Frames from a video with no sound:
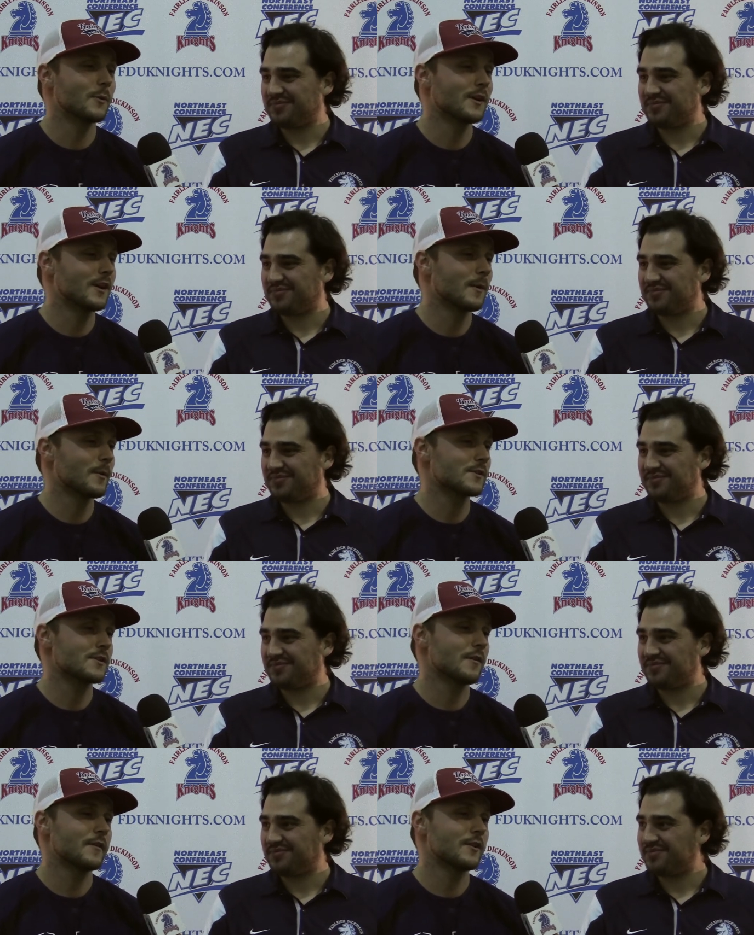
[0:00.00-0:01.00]
Speaker 1: we can keep
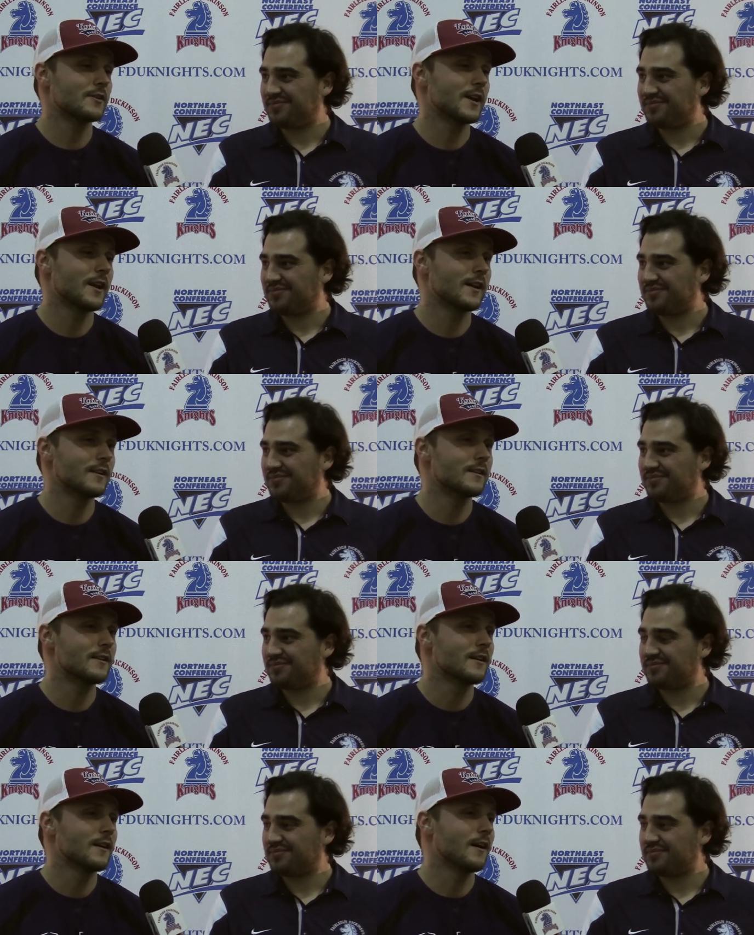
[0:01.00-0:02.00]
ourselves entertained
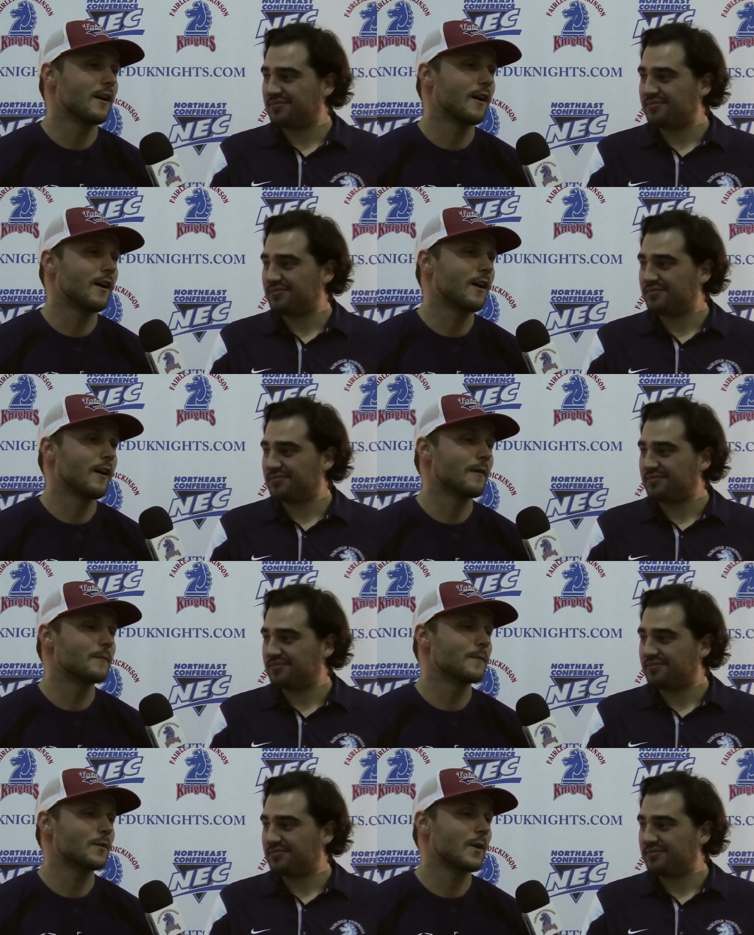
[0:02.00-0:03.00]

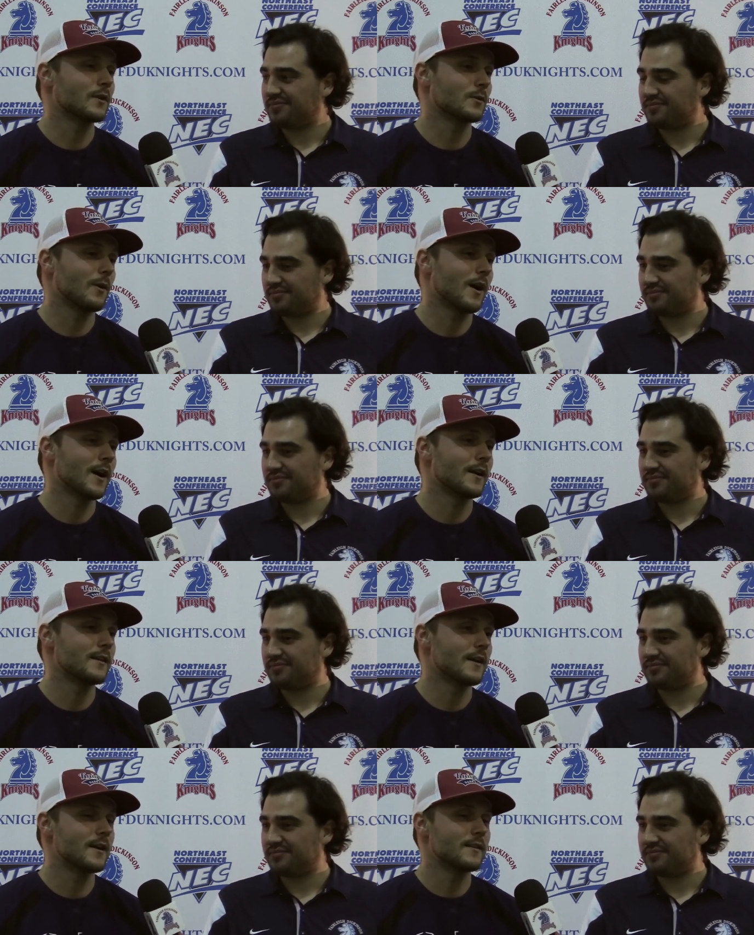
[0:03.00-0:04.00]
um, throughout the ride,
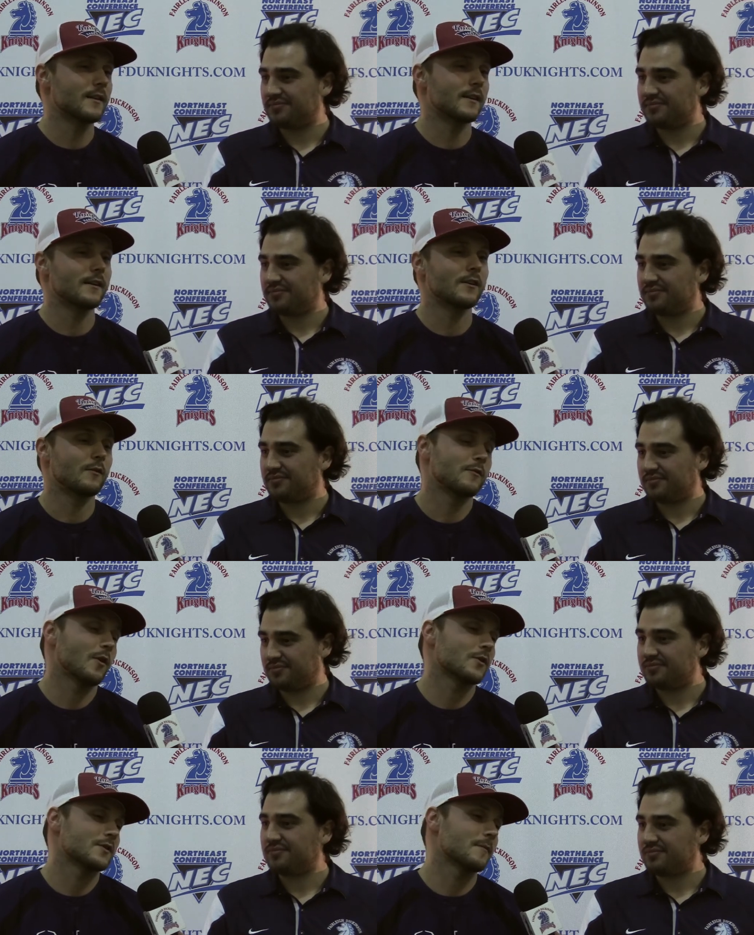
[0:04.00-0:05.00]
and, then, and then get, you know
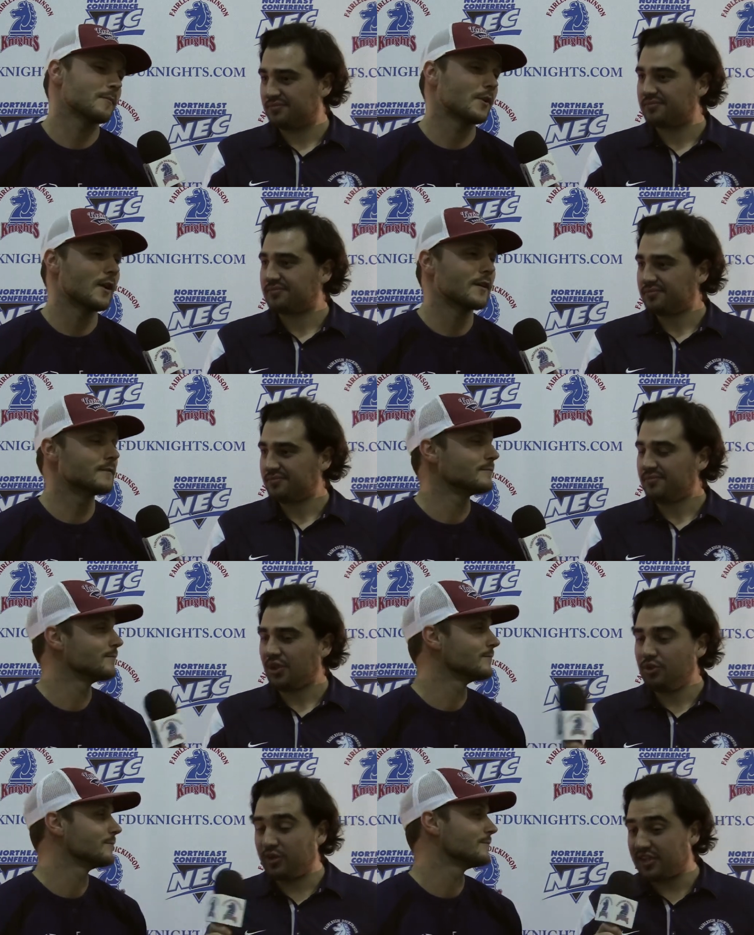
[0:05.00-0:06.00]
focus up and play.
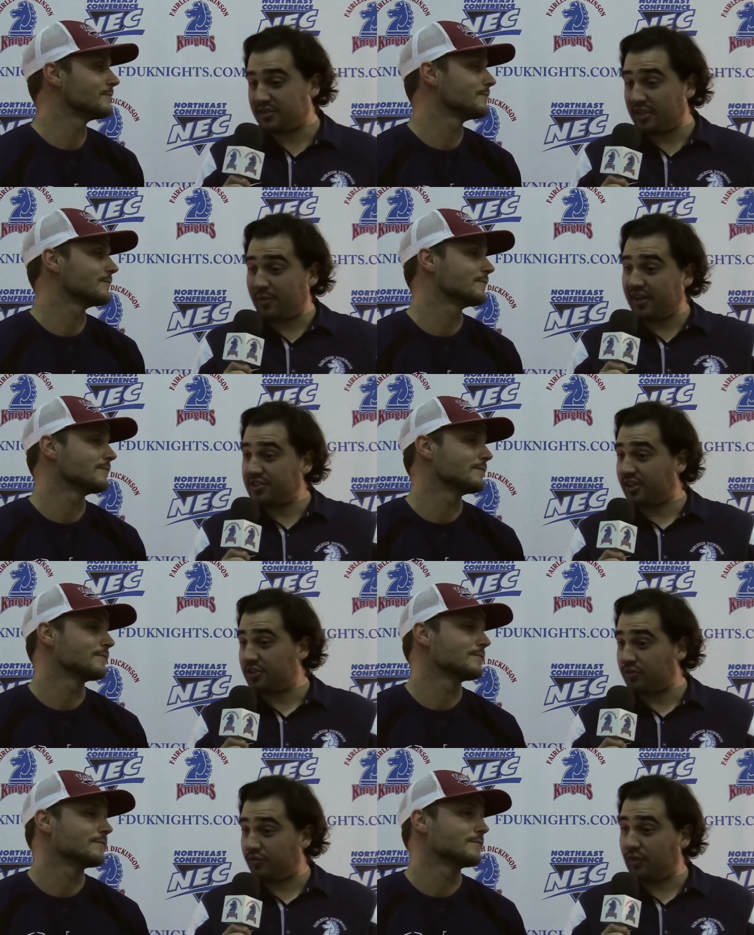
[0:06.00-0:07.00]
Speaker 2: You guys did manage to
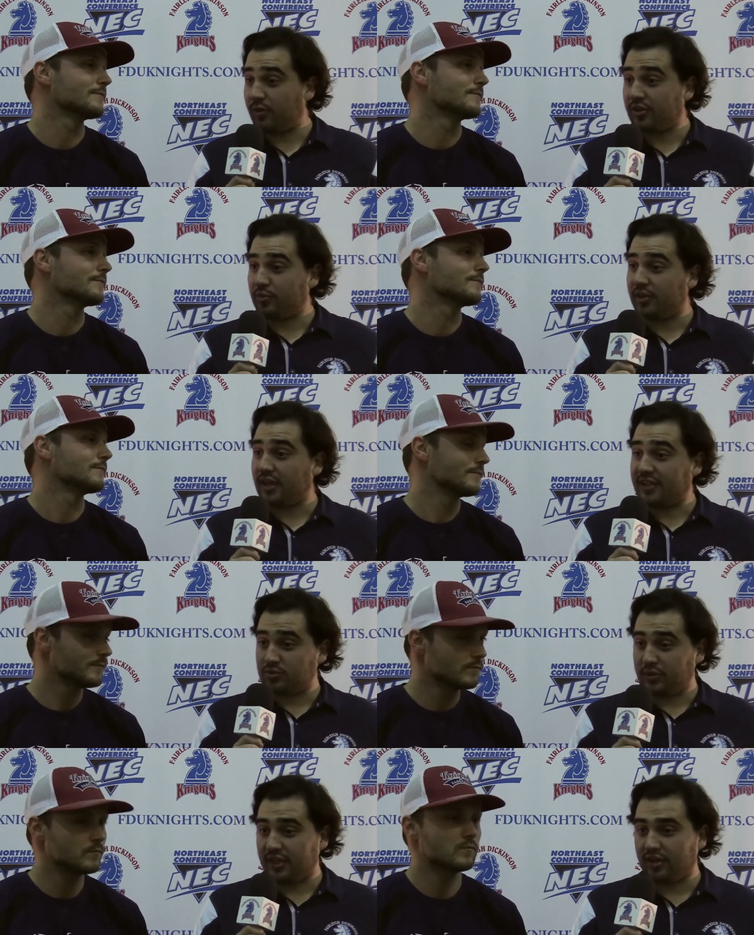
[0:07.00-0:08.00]
get your feet wet a little bit
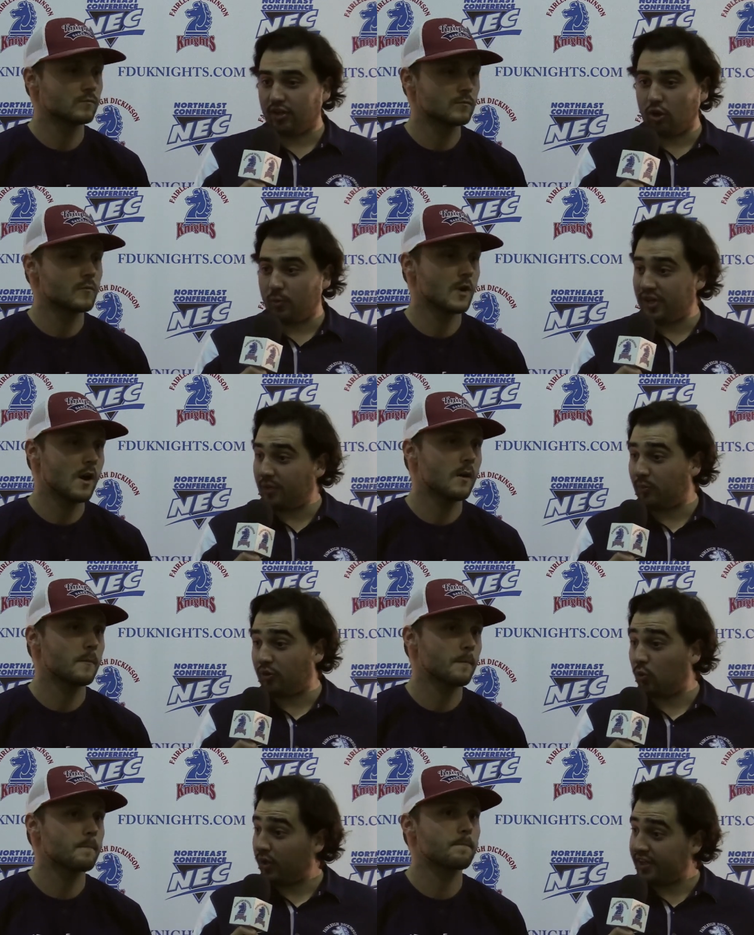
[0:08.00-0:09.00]
last weekend. Opened up with
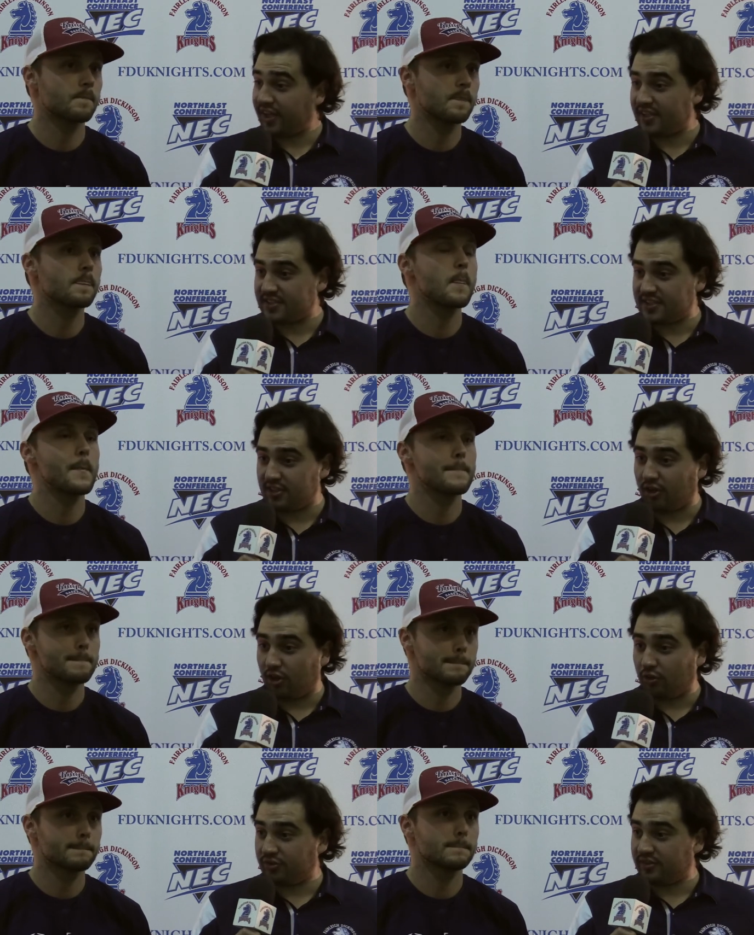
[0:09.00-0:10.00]
a win against Seton
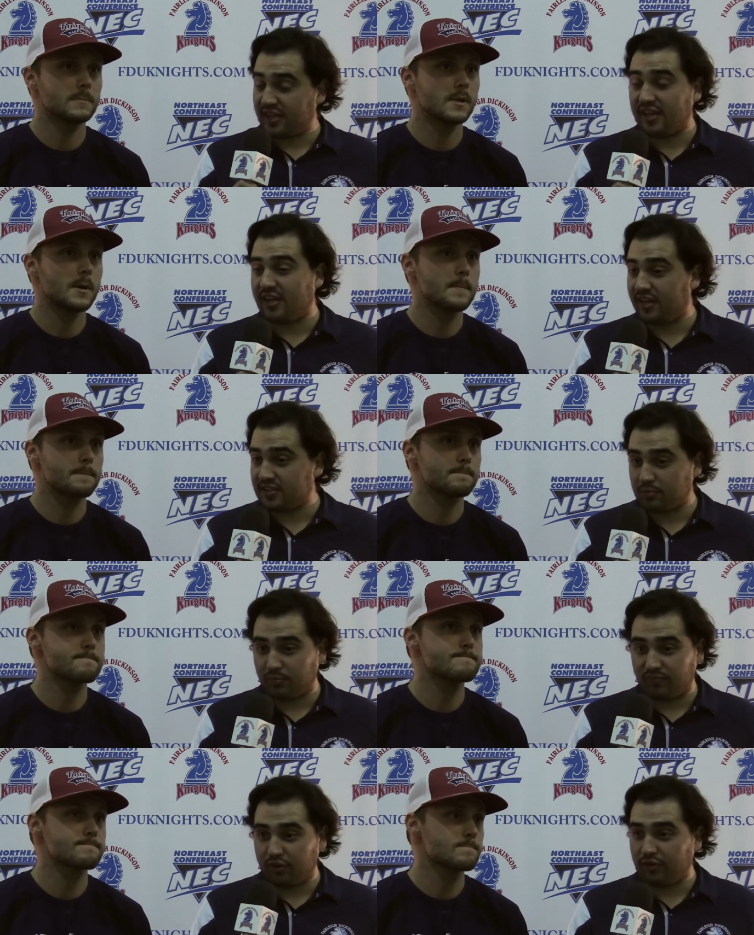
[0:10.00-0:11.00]
Hall, ten innings,
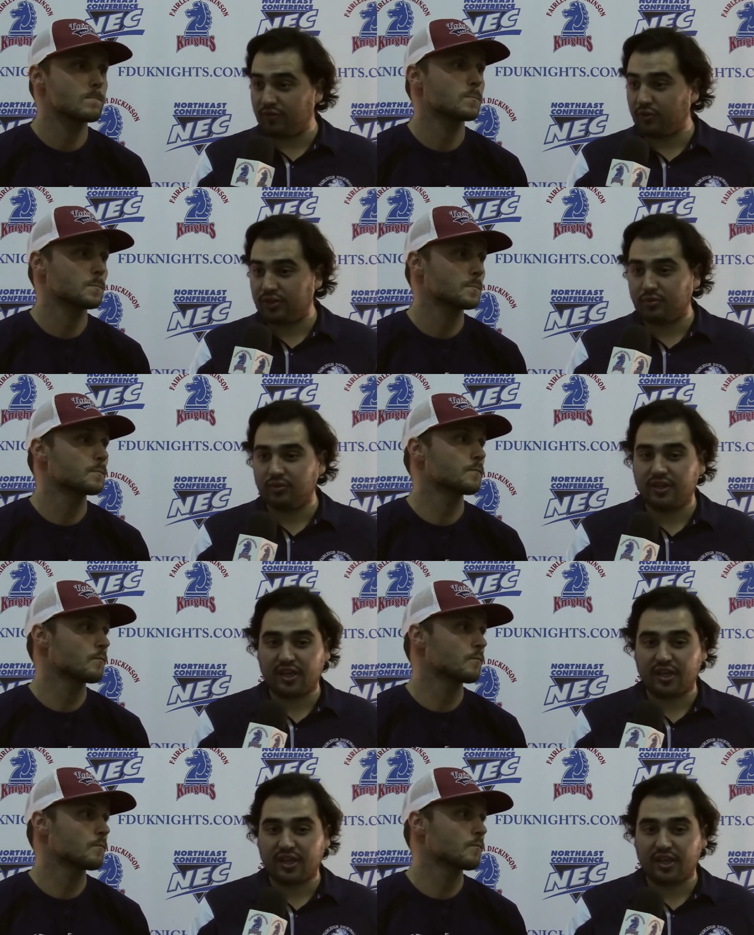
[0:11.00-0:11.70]
very, very thrilling